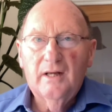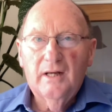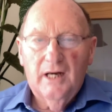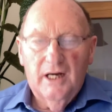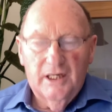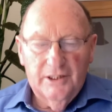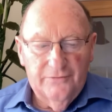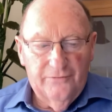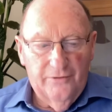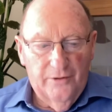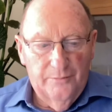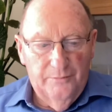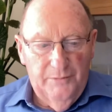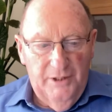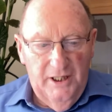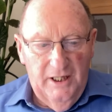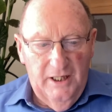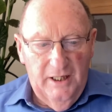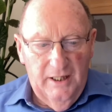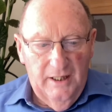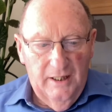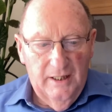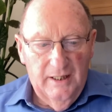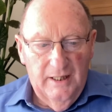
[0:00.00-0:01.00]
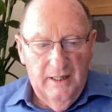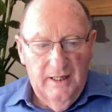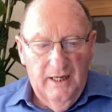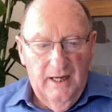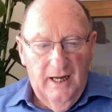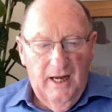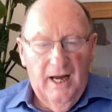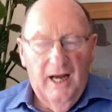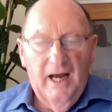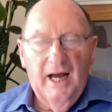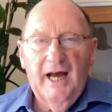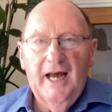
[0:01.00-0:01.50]
As for me,
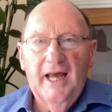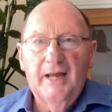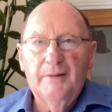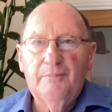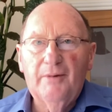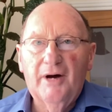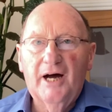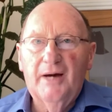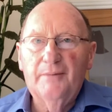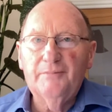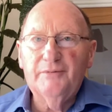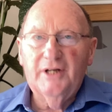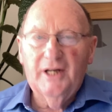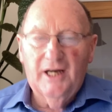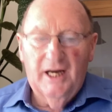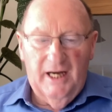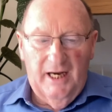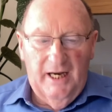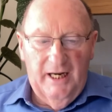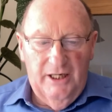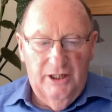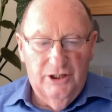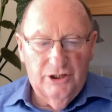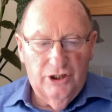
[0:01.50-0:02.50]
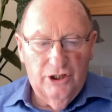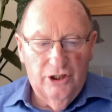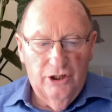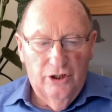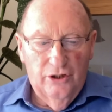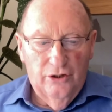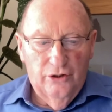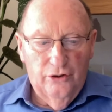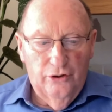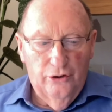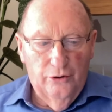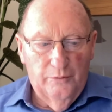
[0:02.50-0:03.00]
I baptize
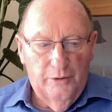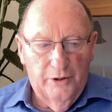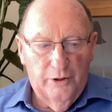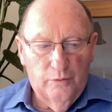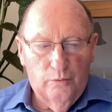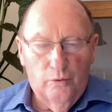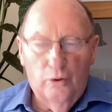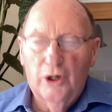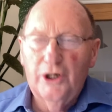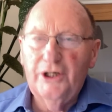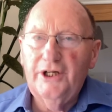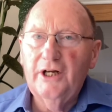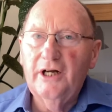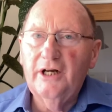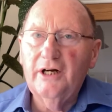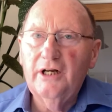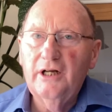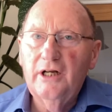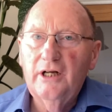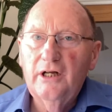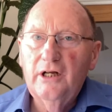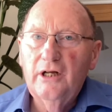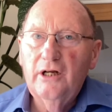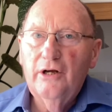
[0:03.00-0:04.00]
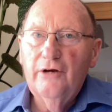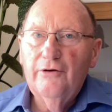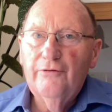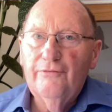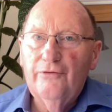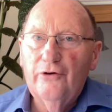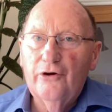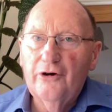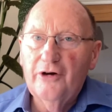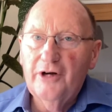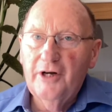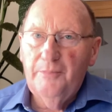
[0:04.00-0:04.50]
you with water
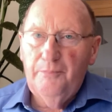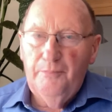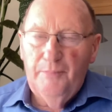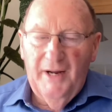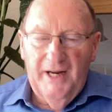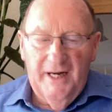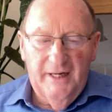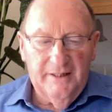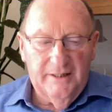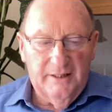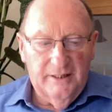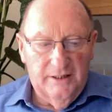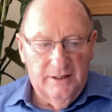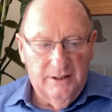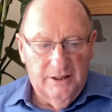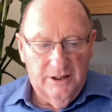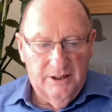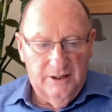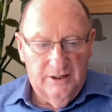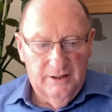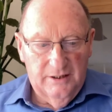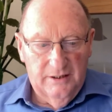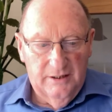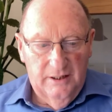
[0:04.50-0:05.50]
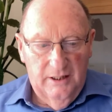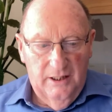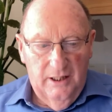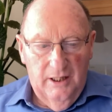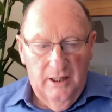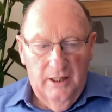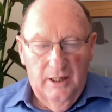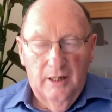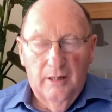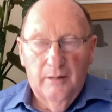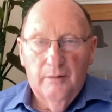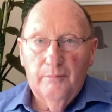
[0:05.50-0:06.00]
for repentance.
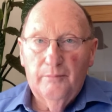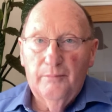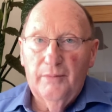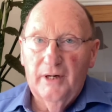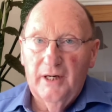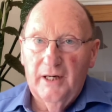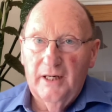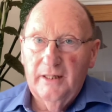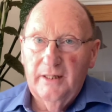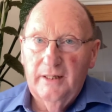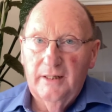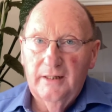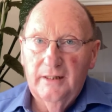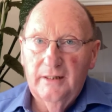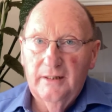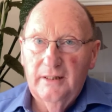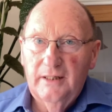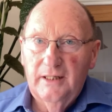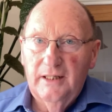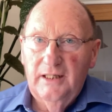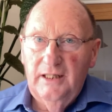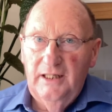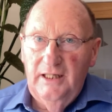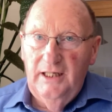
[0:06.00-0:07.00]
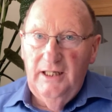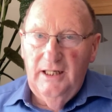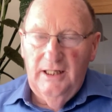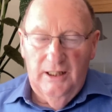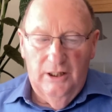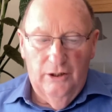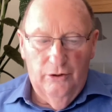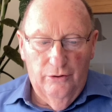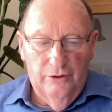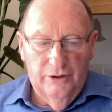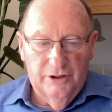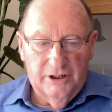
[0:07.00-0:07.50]
But he
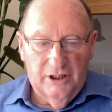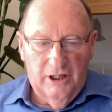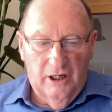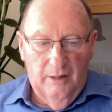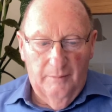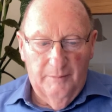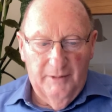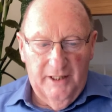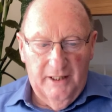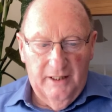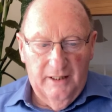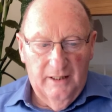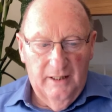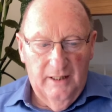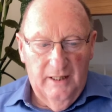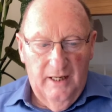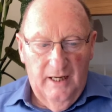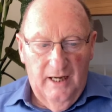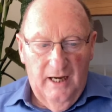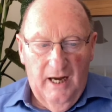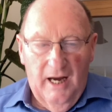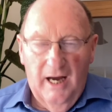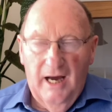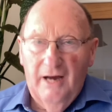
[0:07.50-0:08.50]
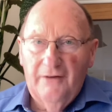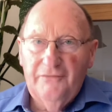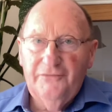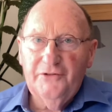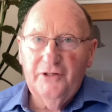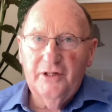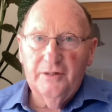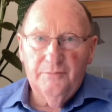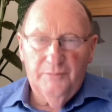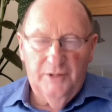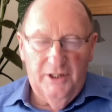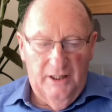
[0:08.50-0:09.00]
who is coming
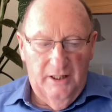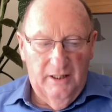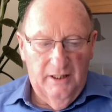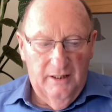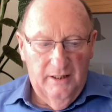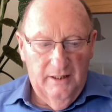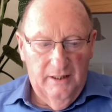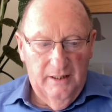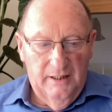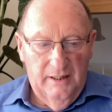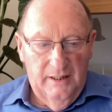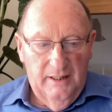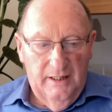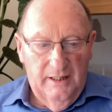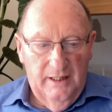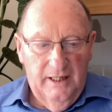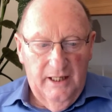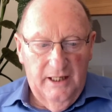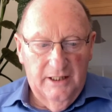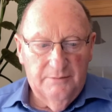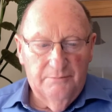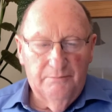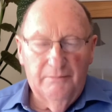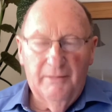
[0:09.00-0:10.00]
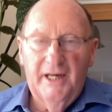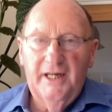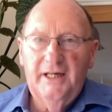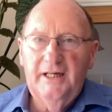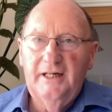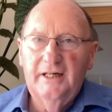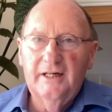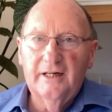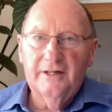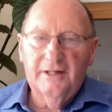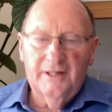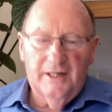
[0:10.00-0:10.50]
after me is
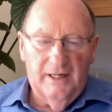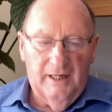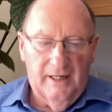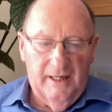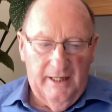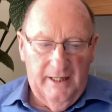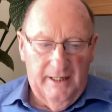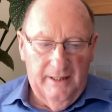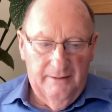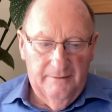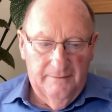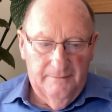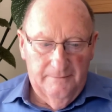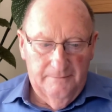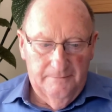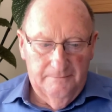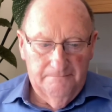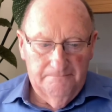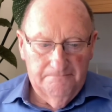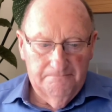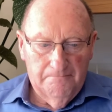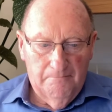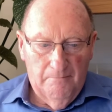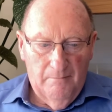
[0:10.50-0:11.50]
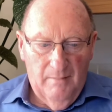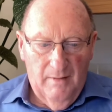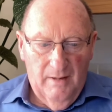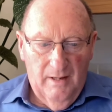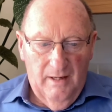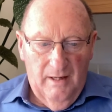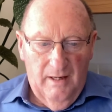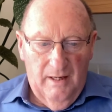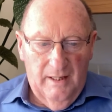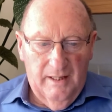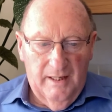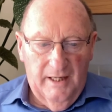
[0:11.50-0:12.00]
mightier than I,
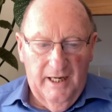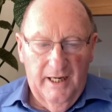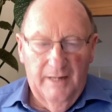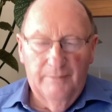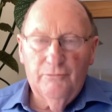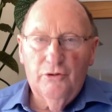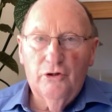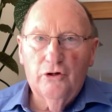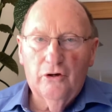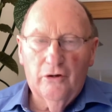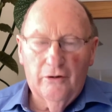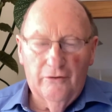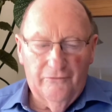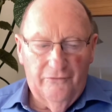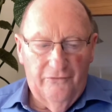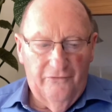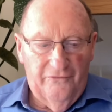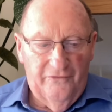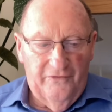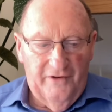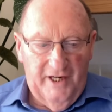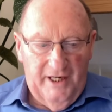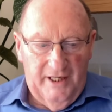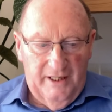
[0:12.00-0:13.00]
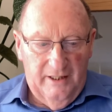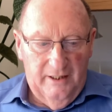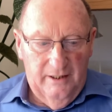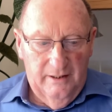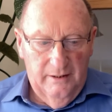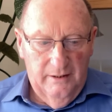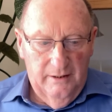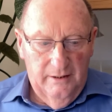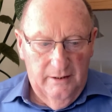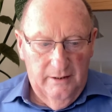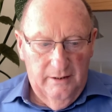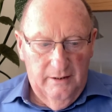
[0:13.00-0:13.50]
and I am not fit
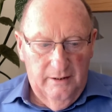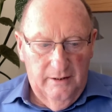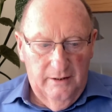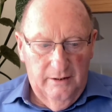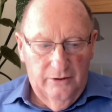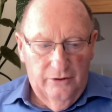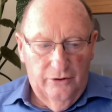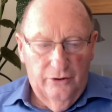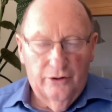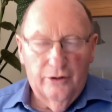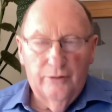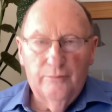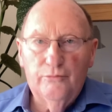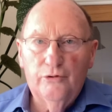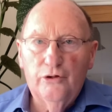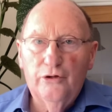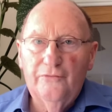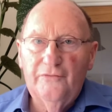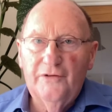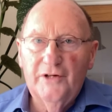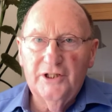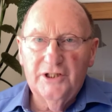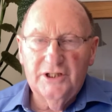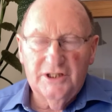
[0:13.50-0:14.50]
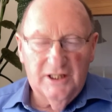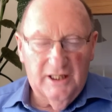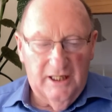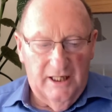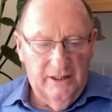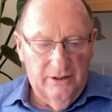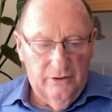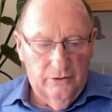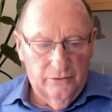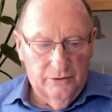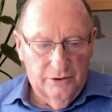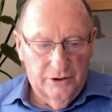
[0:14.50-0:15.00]
to remove his
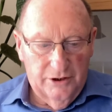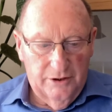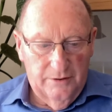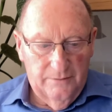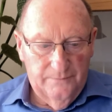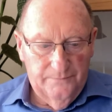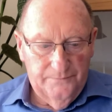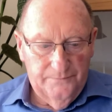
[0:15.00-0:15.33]
sandals.